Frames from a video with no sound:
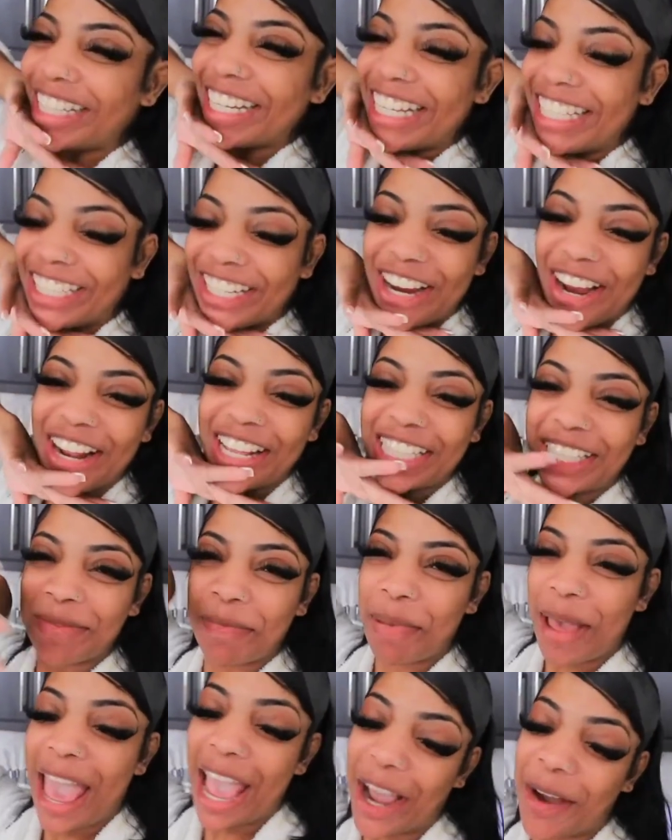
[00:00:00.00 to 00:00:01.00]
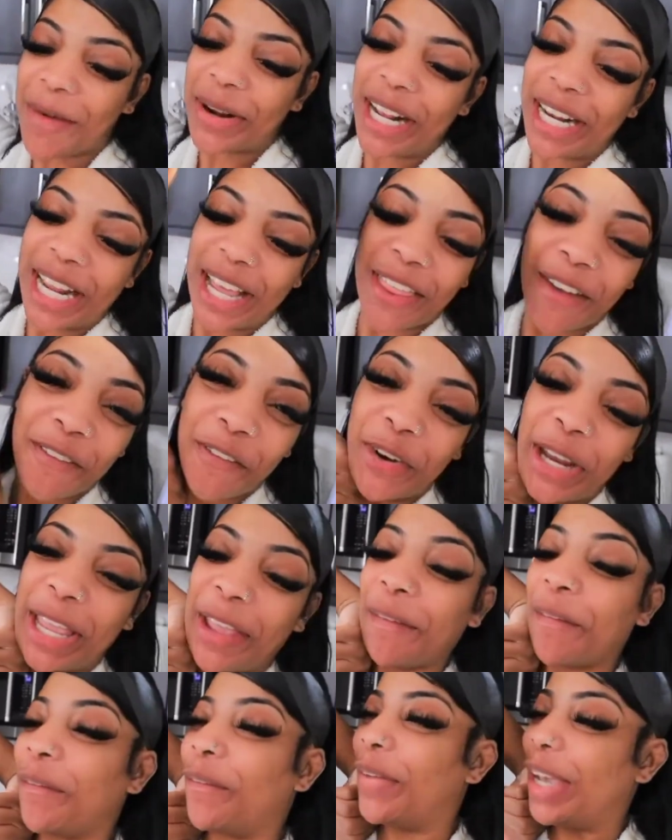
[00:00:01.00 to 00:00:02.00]
Oh, she did
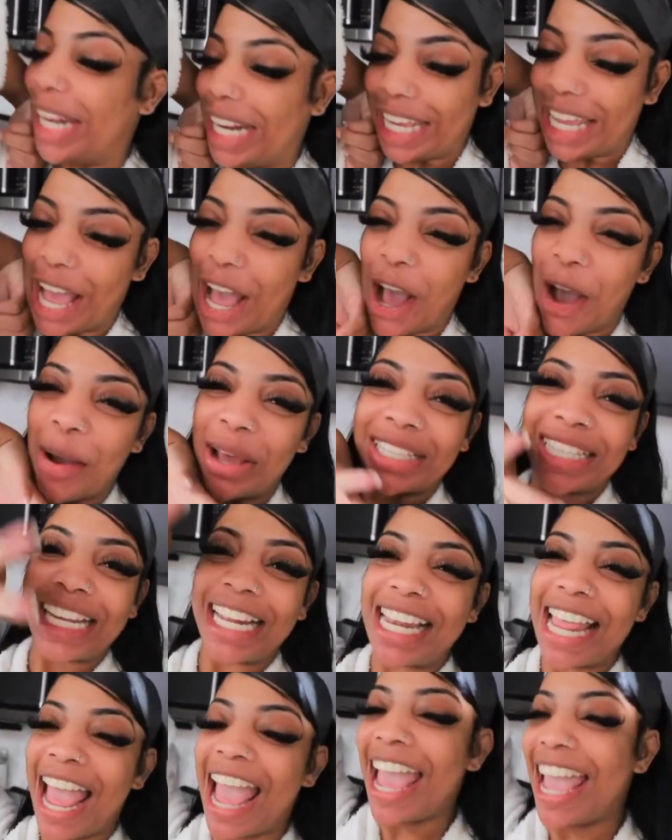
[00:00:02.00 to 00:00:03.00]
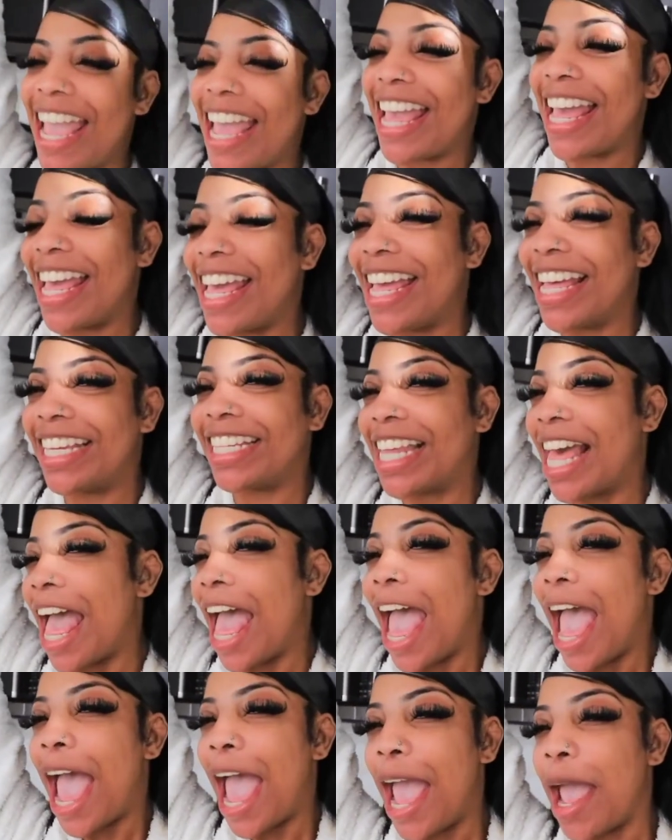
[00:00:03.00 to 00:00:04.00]
time. Video and today is
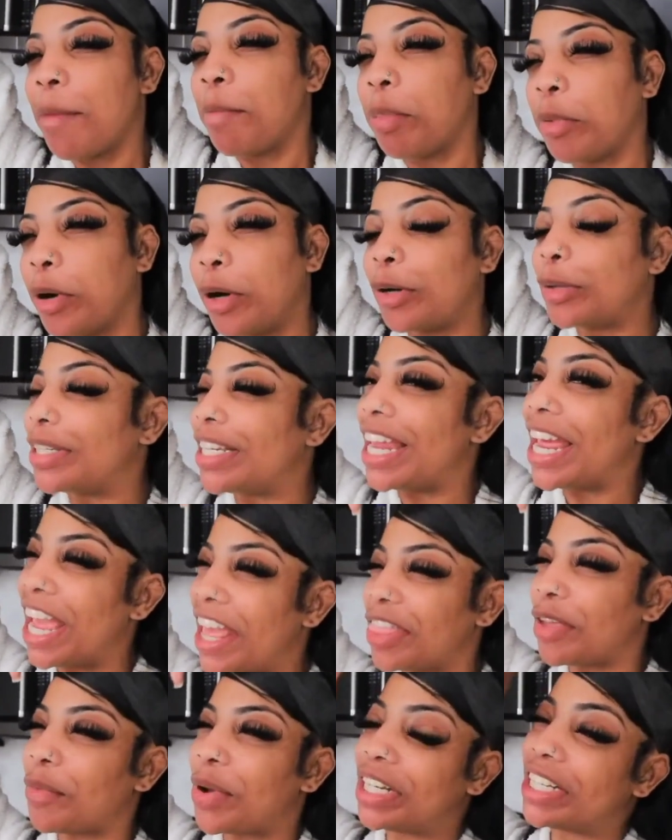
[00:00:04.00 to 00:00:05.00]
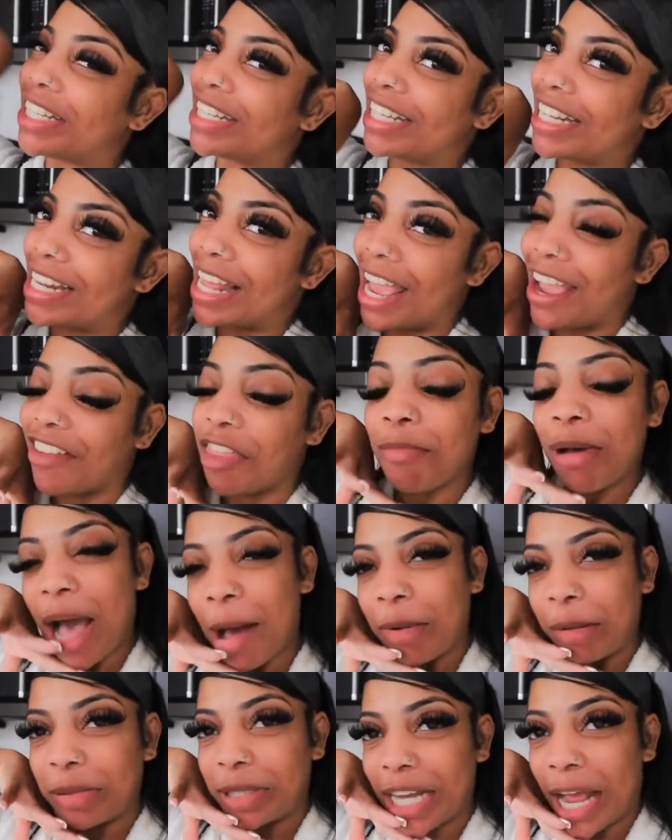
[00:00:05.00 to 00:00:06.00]
April 10th, which is the day of the
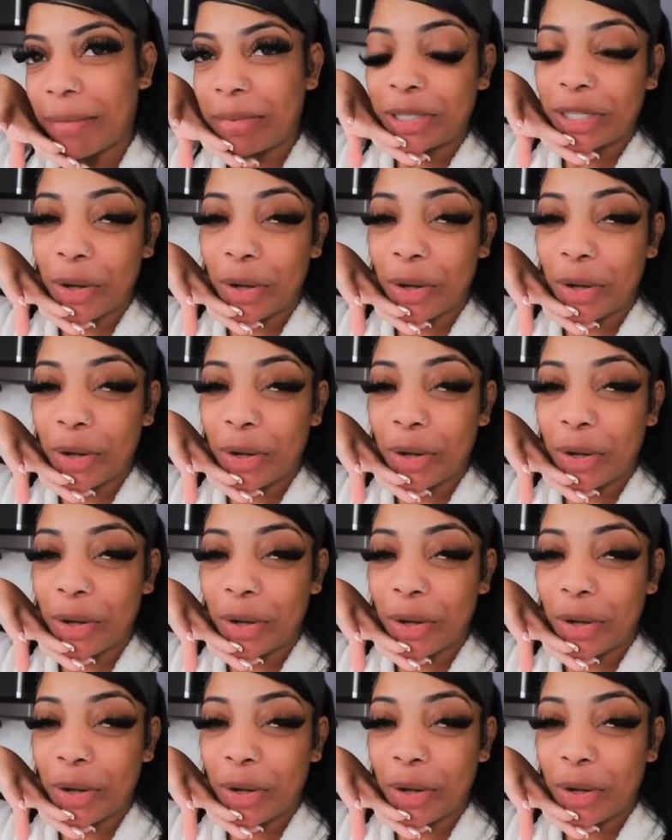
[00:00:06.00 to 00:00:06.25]
pop-up shop.